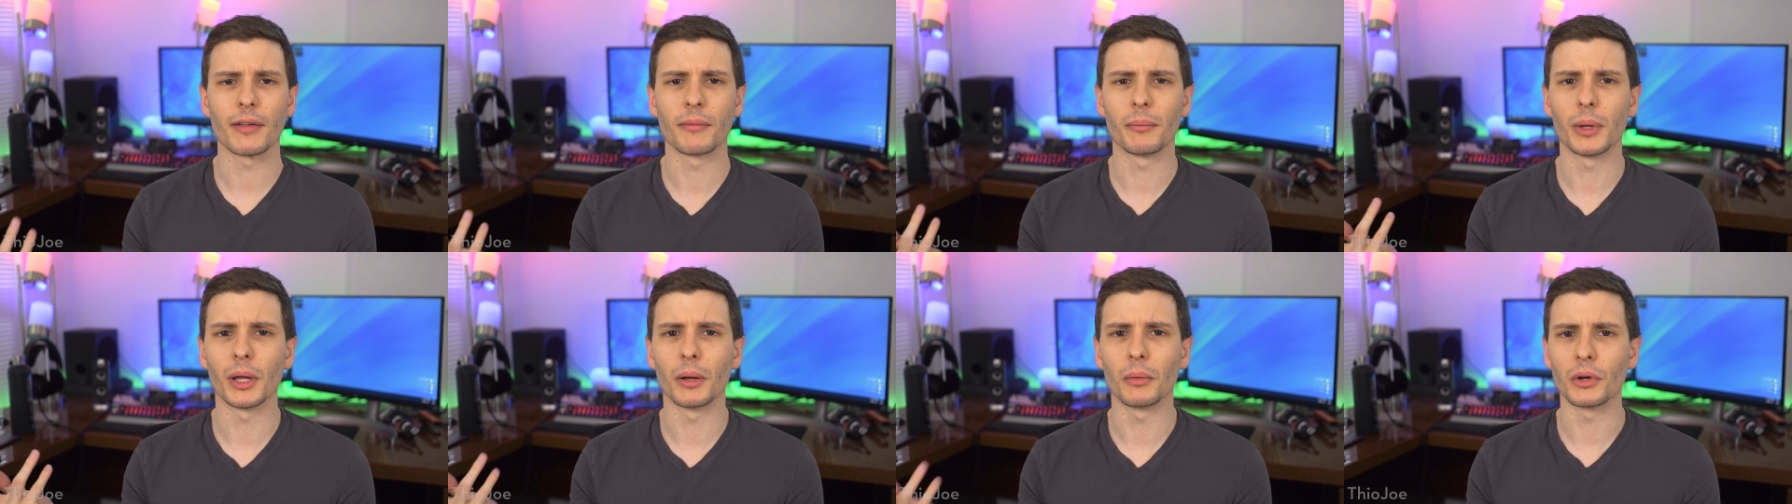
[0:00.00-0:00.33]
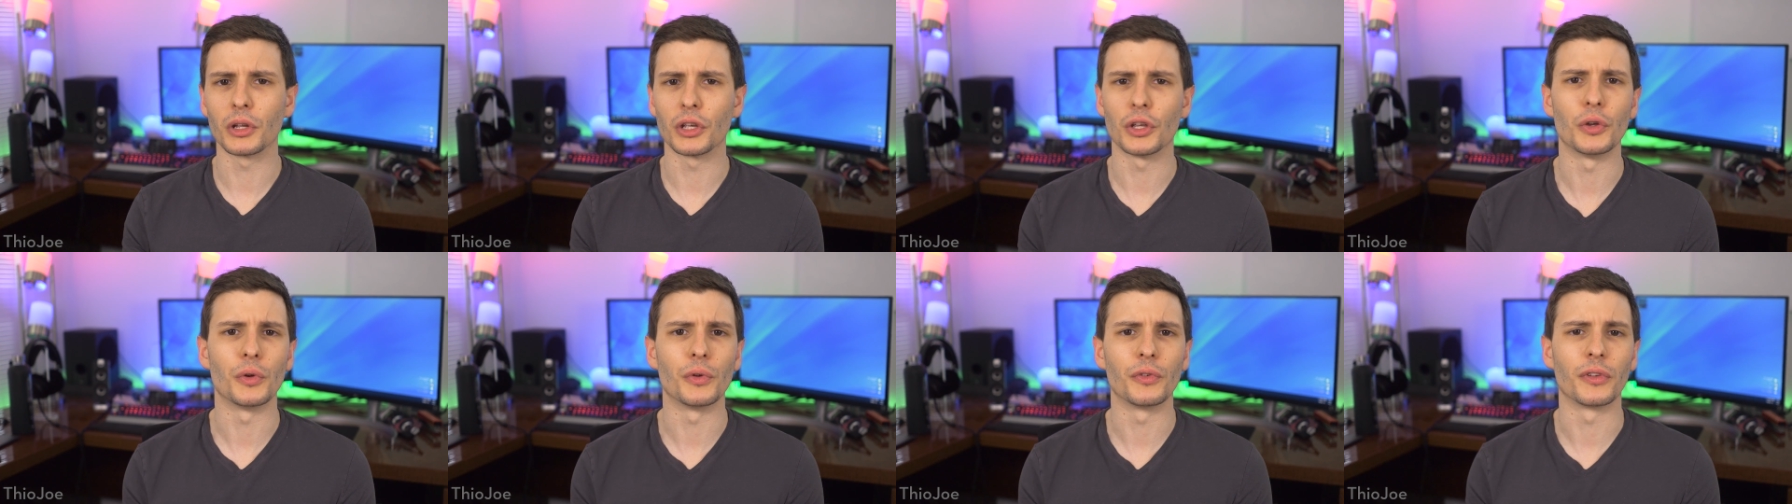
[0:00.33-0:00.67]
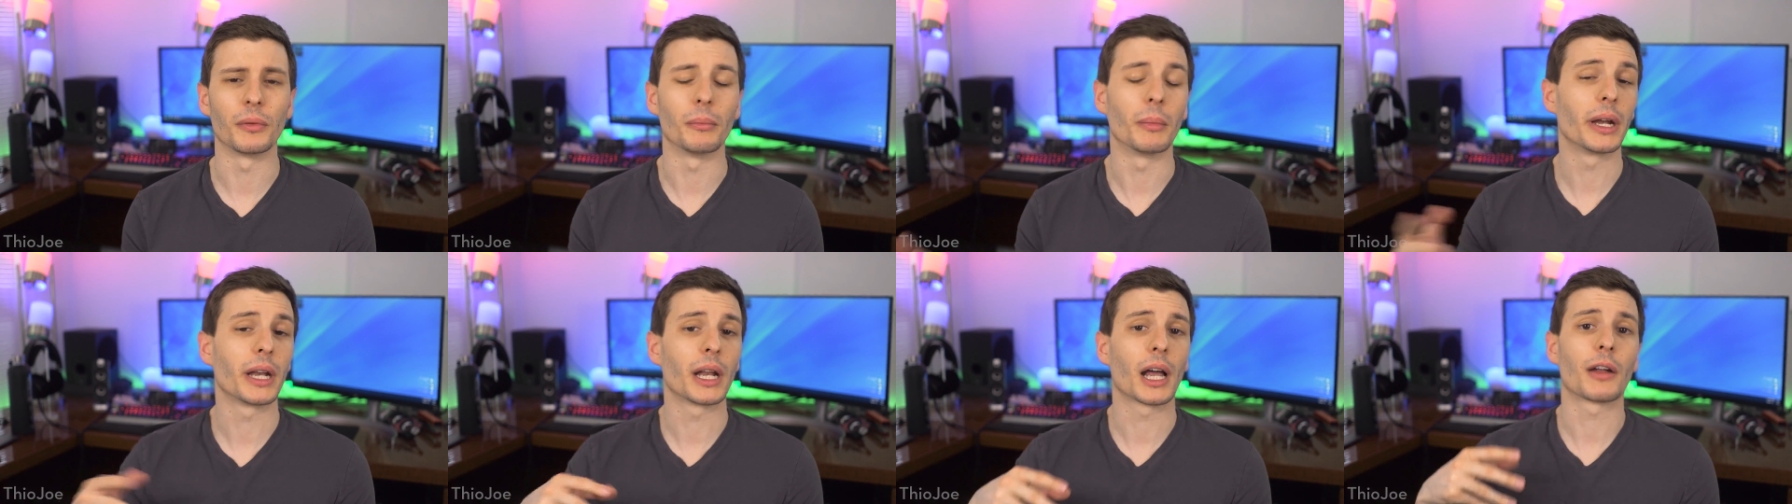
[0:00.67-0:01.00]
even be able to use,
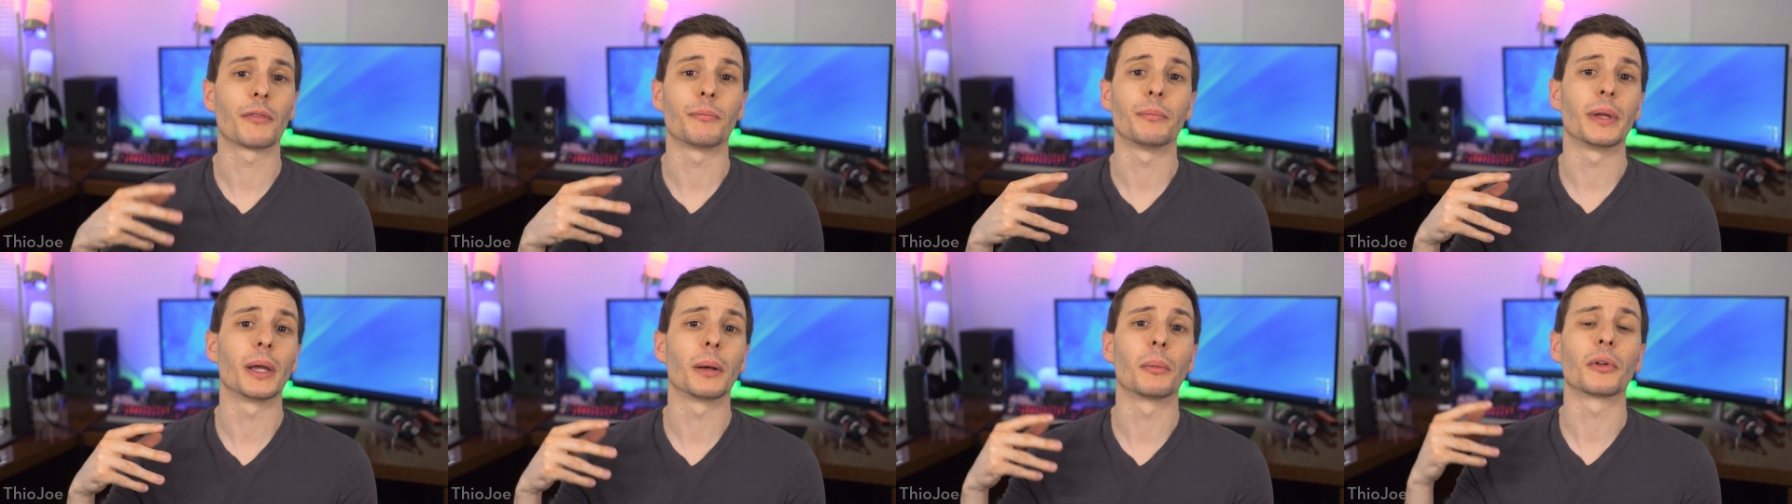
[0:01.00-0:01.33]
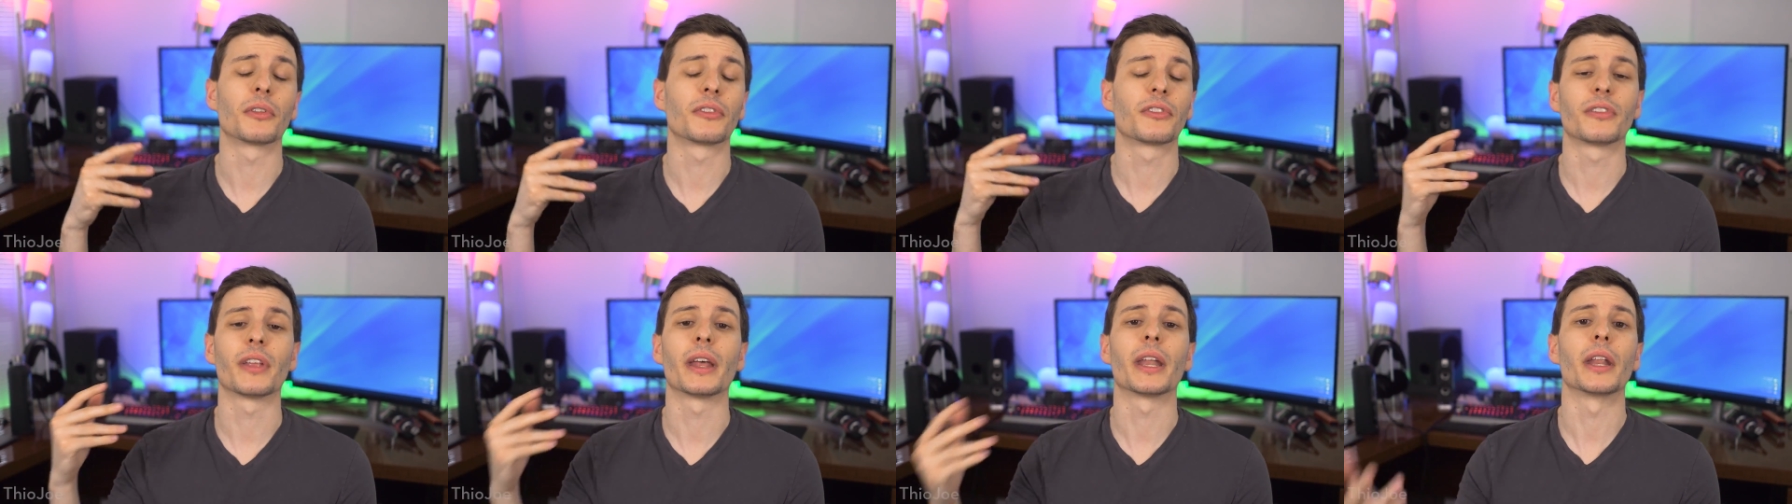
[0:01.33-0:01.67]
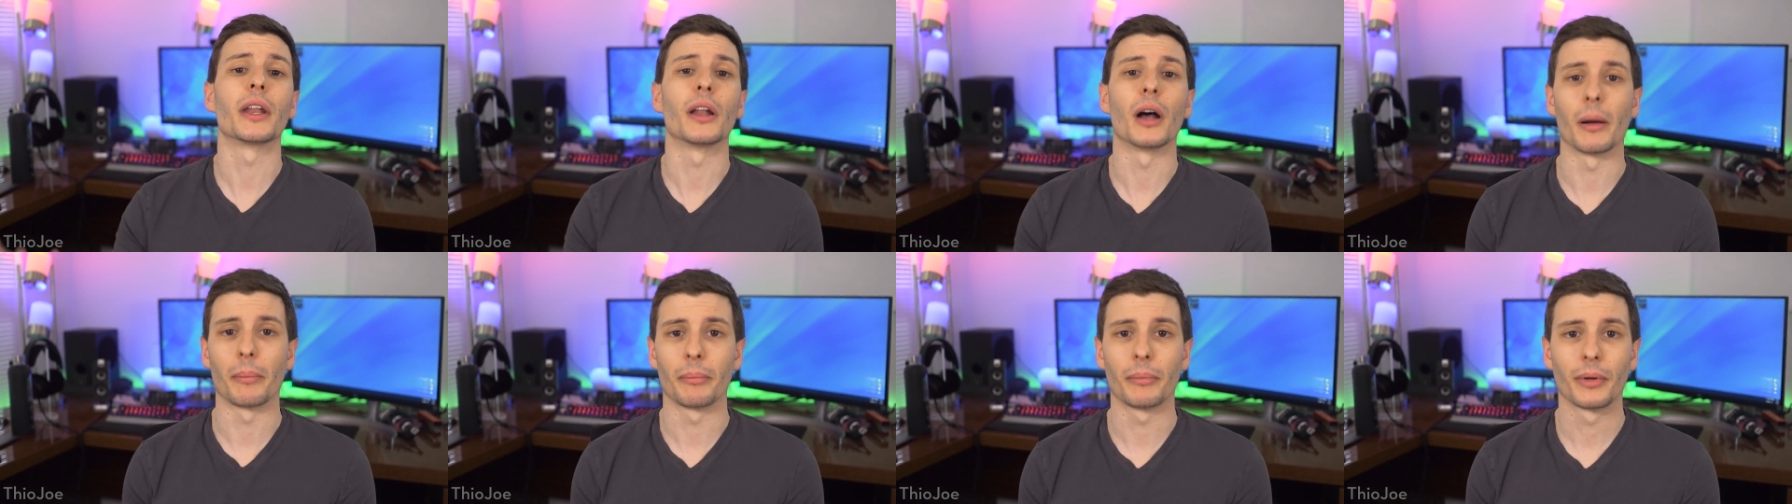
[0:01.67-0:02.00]
you might not even be able to set
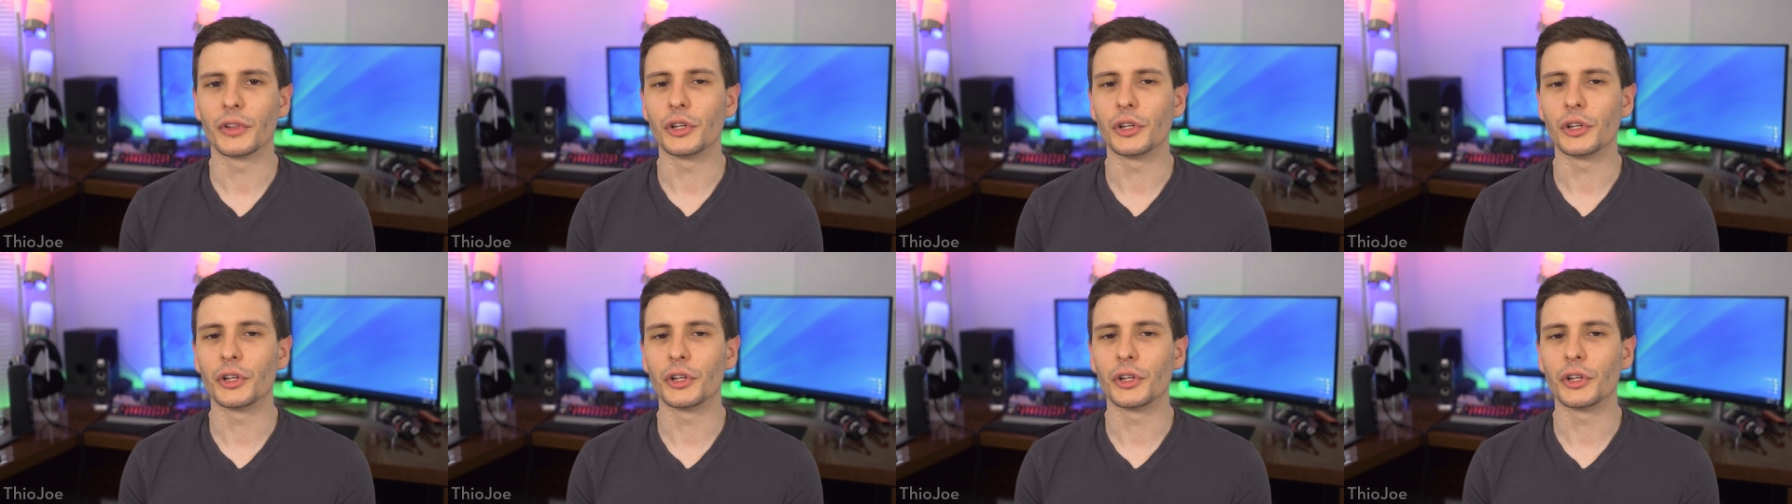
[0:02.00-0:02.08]
it up.